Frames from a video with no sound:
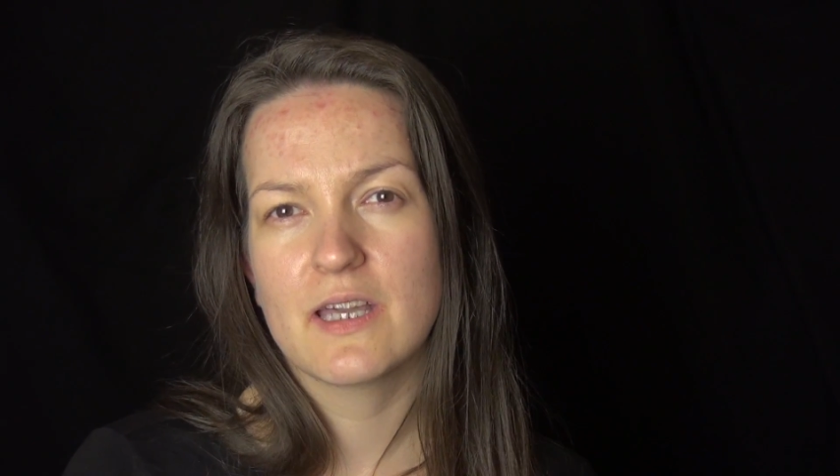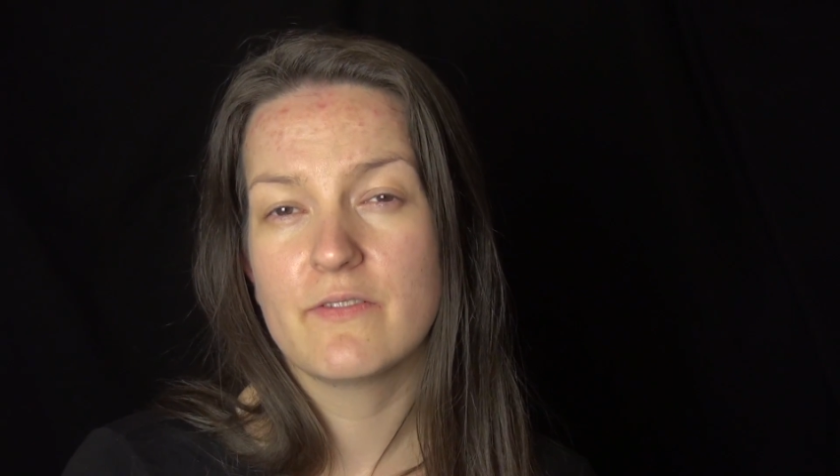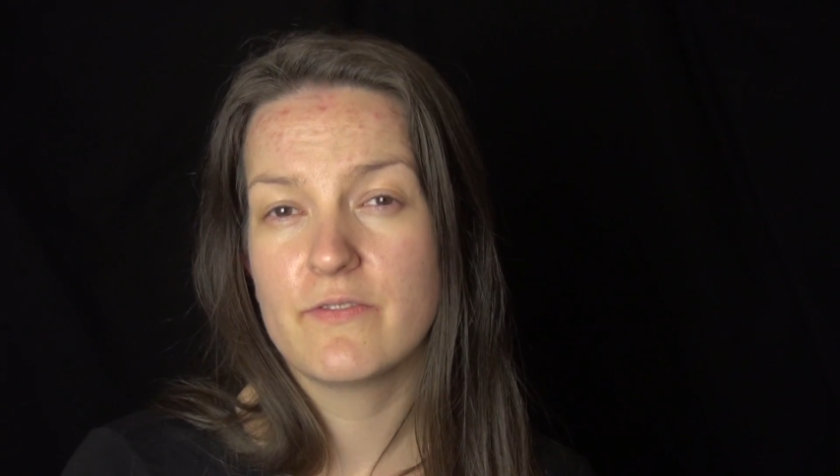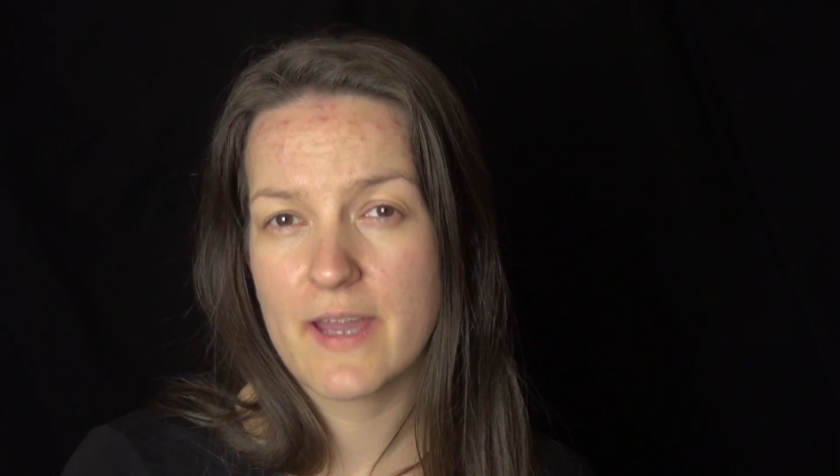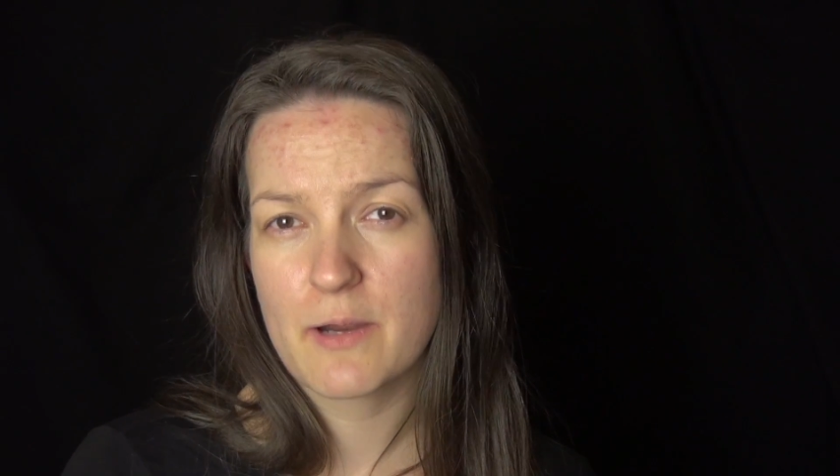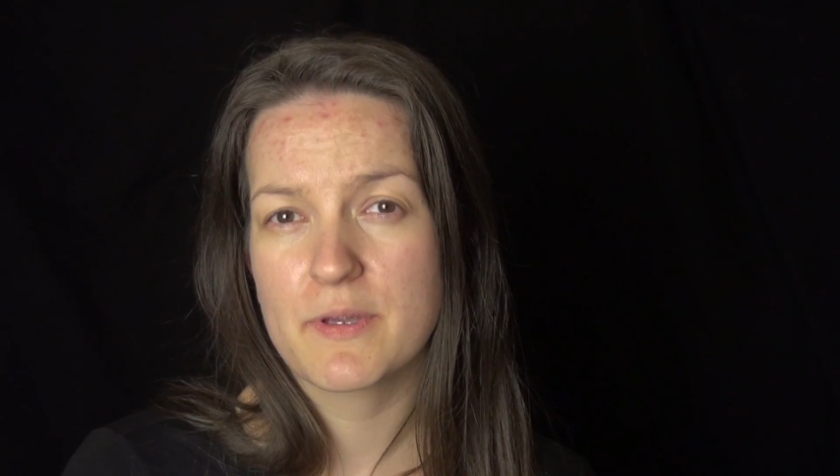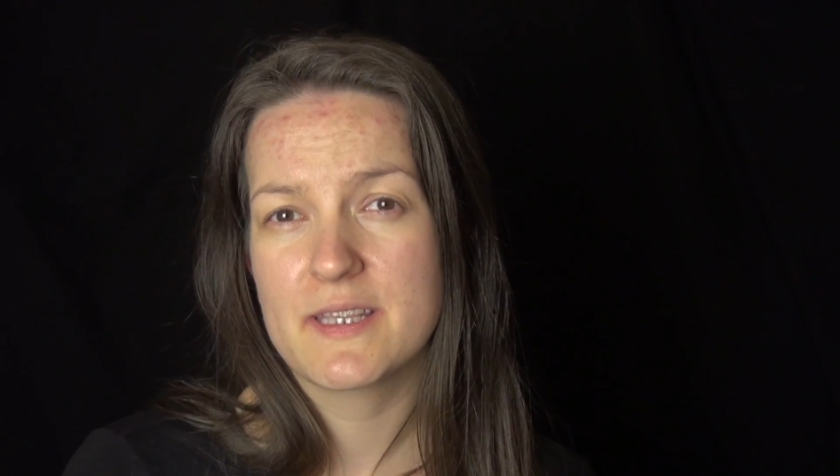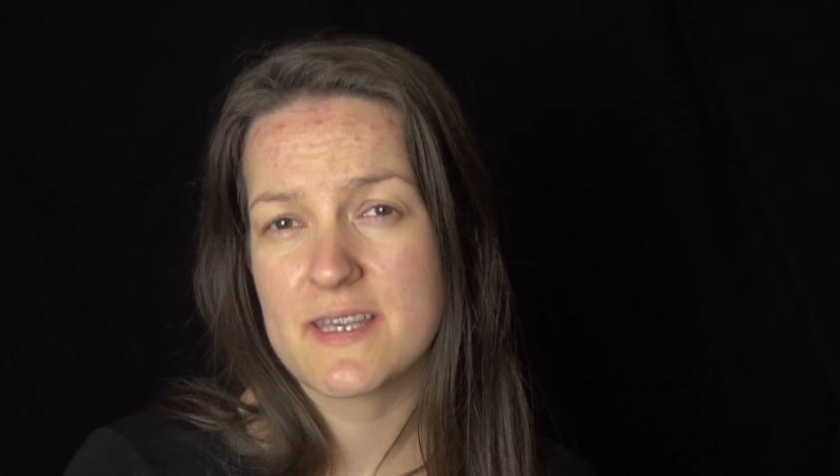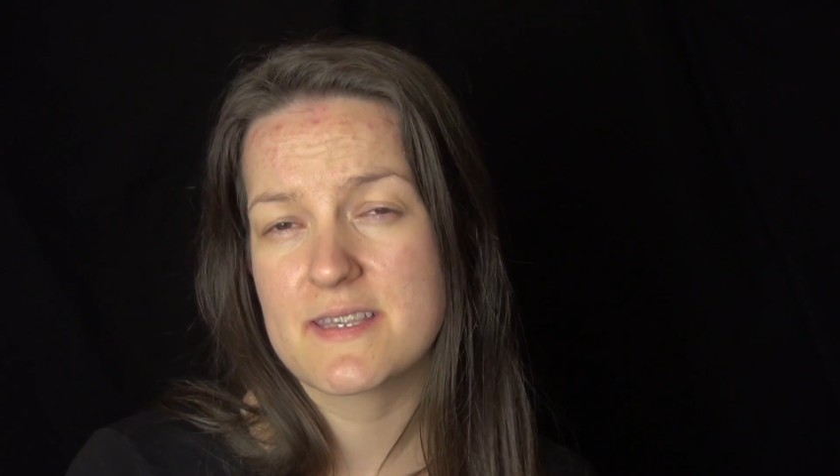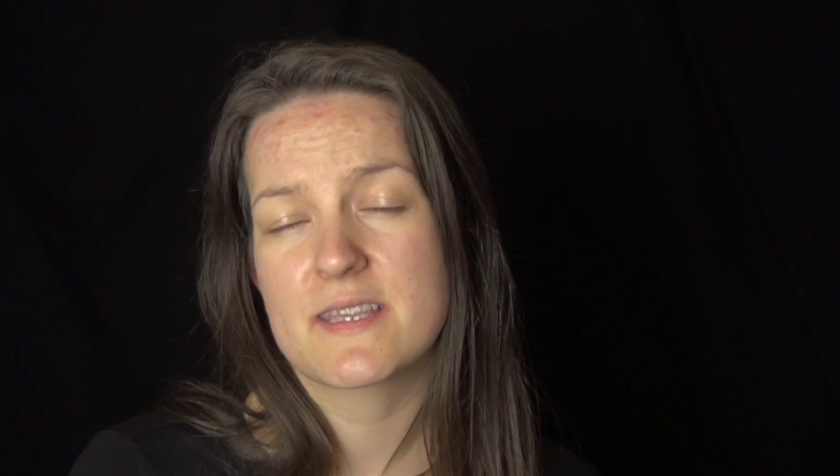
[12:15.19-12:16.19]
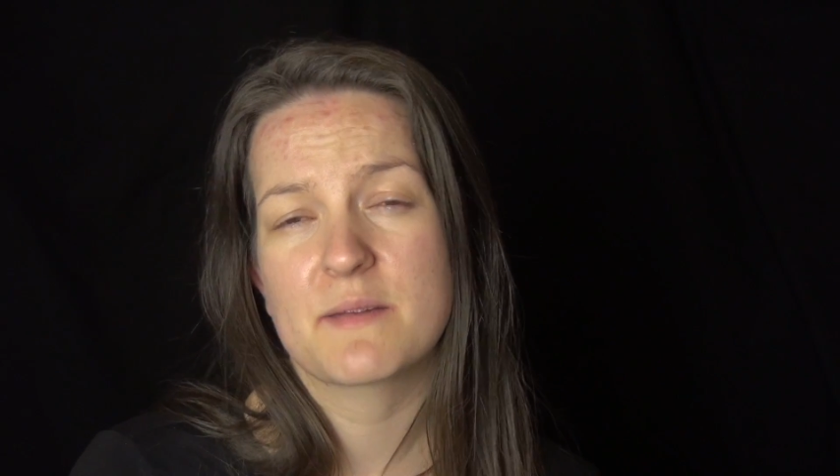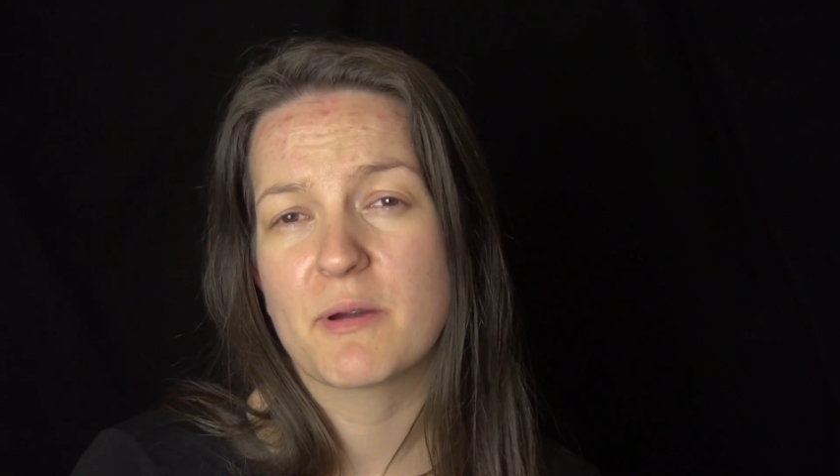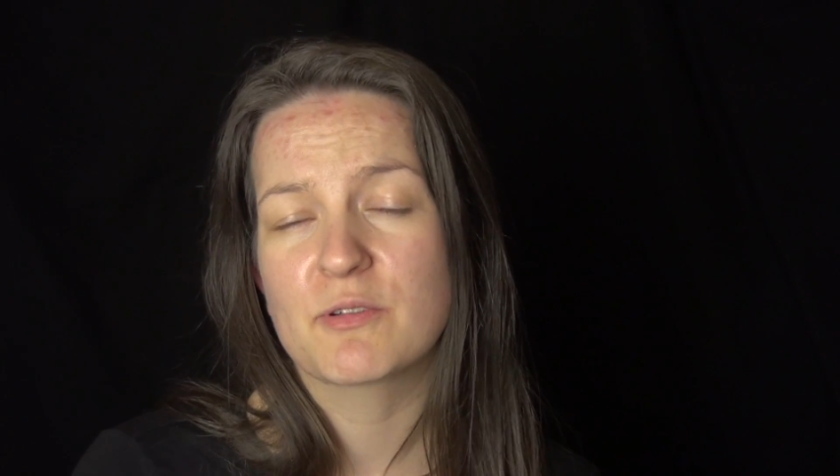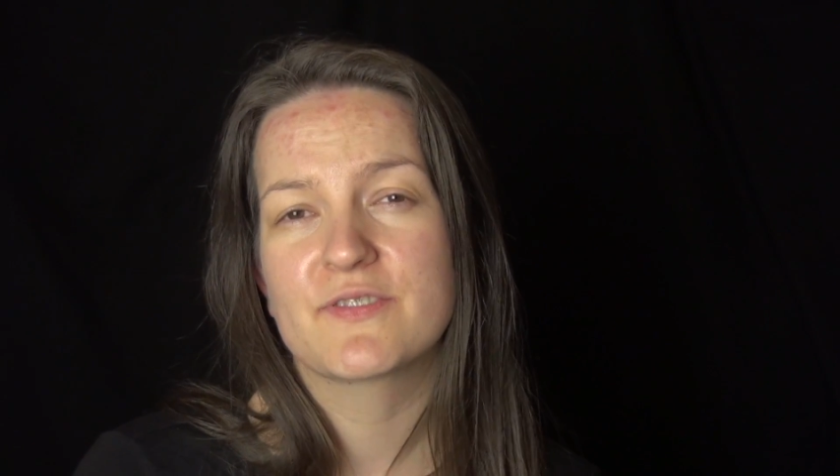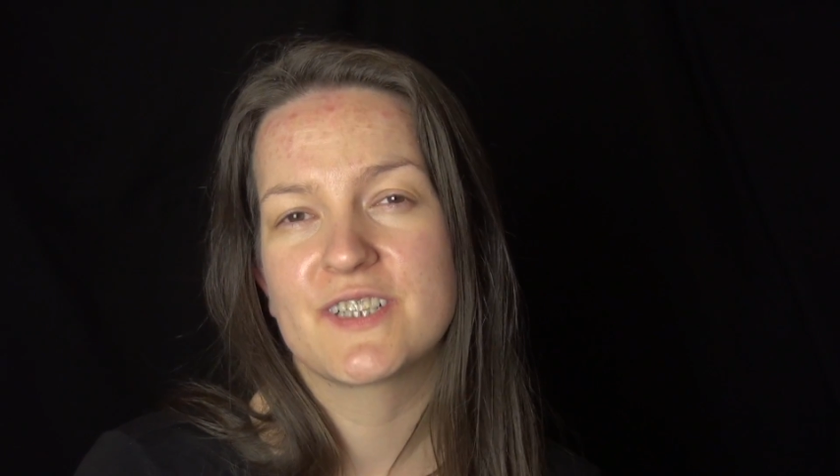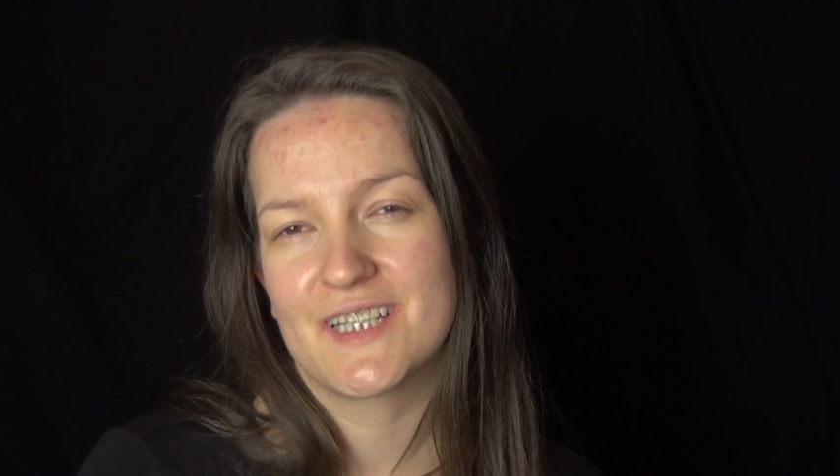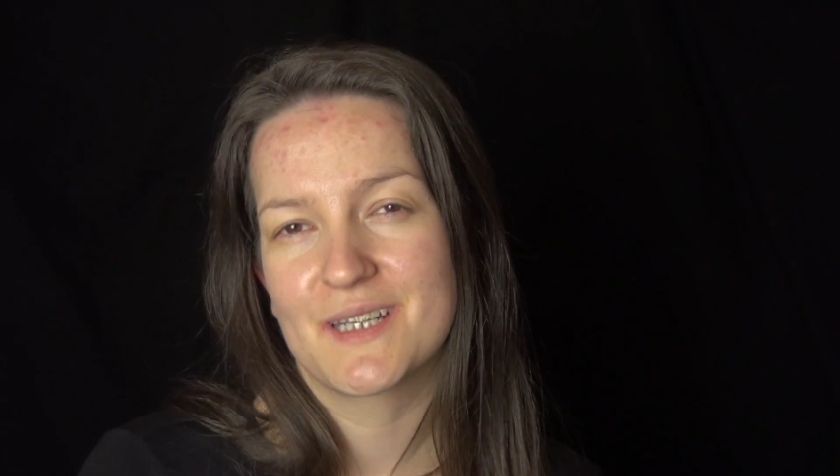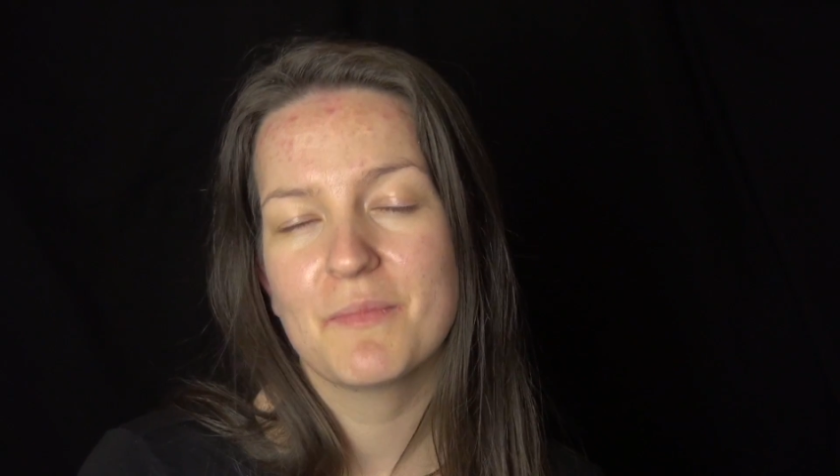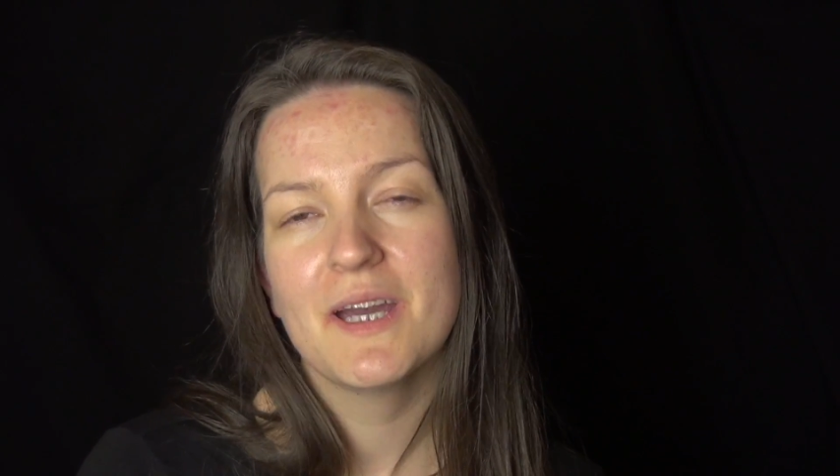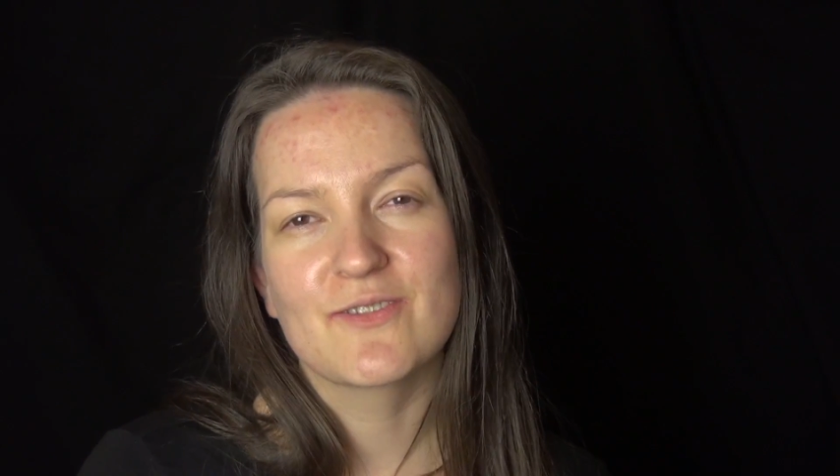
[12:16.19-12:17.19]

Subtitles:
a very decent amount of time,